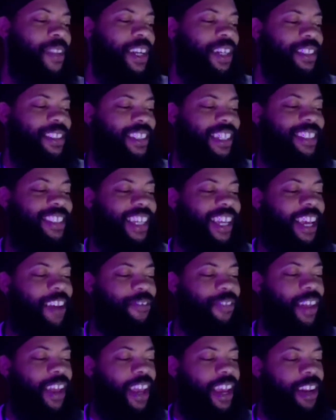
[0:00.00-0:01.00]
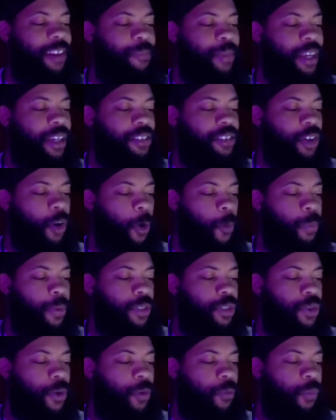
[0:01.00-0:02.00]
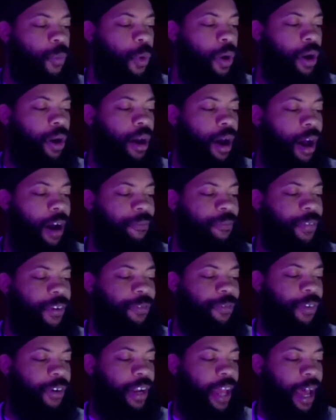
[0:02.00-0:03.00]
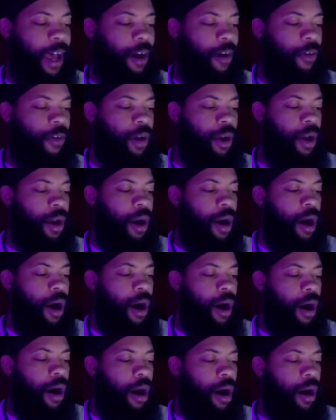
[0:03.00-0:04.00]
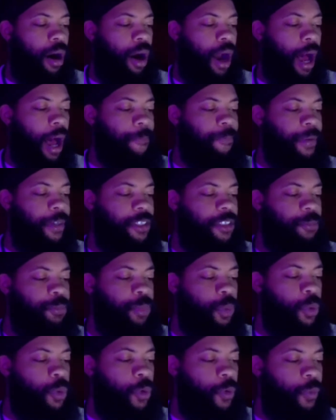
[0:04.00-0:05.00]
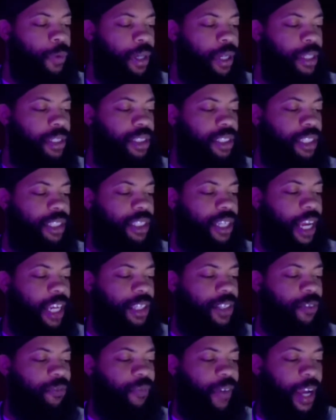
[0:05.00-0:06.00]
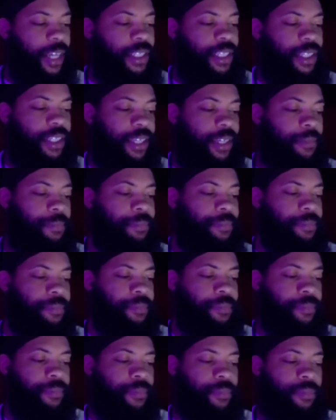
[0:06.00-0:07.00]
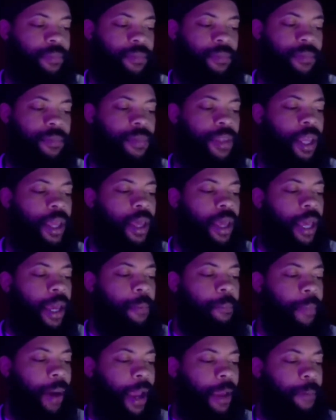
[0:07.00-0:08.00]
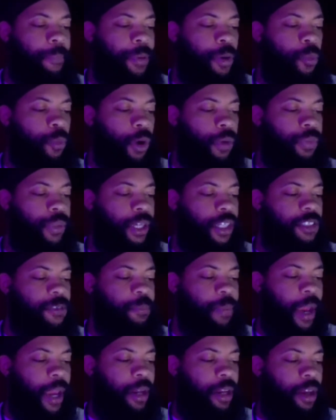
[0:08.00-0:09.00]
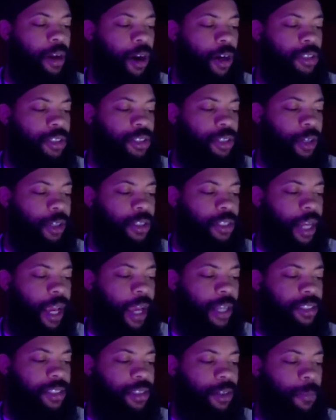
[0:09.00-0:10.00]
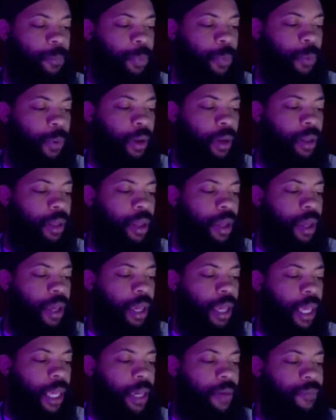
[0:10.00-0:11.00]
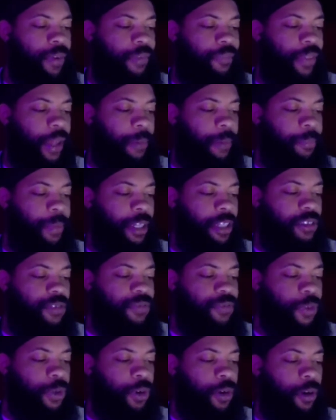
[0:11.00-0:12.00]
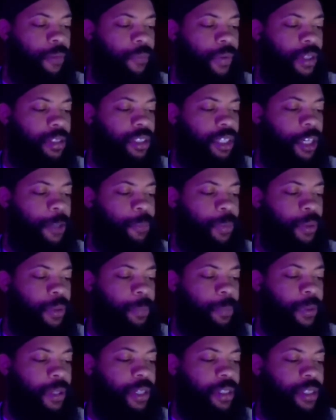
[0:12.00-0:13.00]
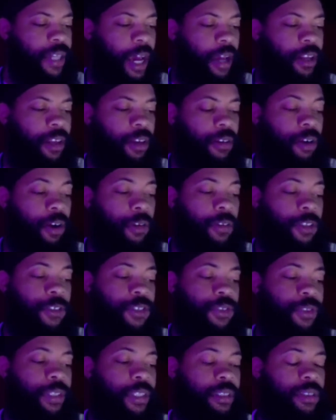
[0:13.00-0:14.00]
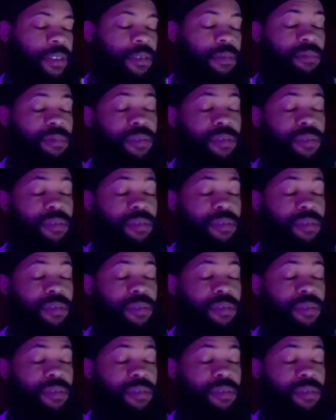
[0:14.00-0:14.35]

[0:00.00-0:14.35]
Says, if the enemy is hoping to avoid conflict for now, our obvious move is to take the fight to them. It might be worth expanding our search at some point, even if that means fewer of us keeping the peace out on the streets.